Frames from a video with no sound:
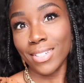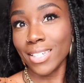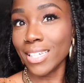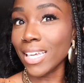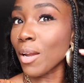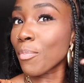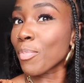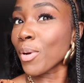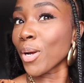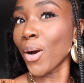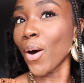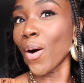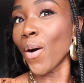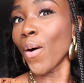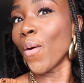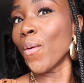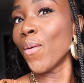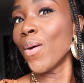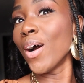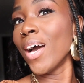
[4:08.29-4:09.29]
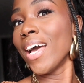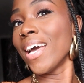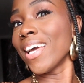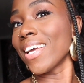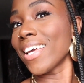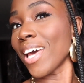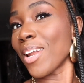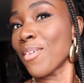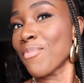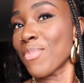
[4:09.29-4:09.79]
Get up and go,
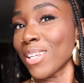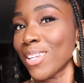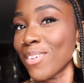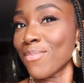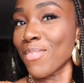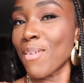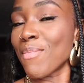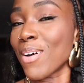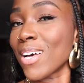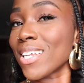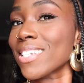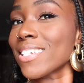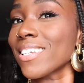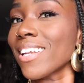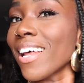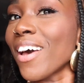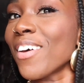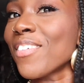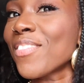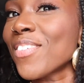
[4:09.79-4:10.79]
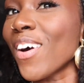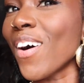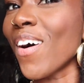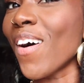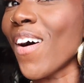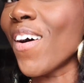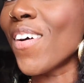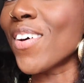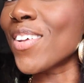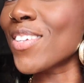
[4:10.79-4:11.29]
get up and live my best life,
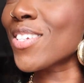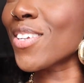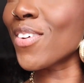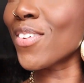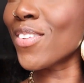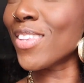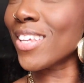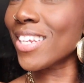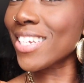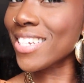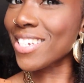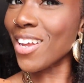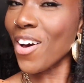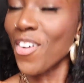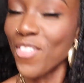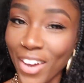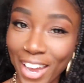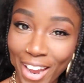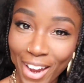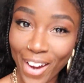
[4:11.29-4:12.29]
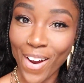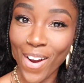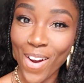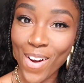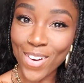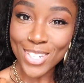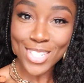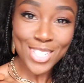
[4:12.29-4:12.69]
y'all. So this self-care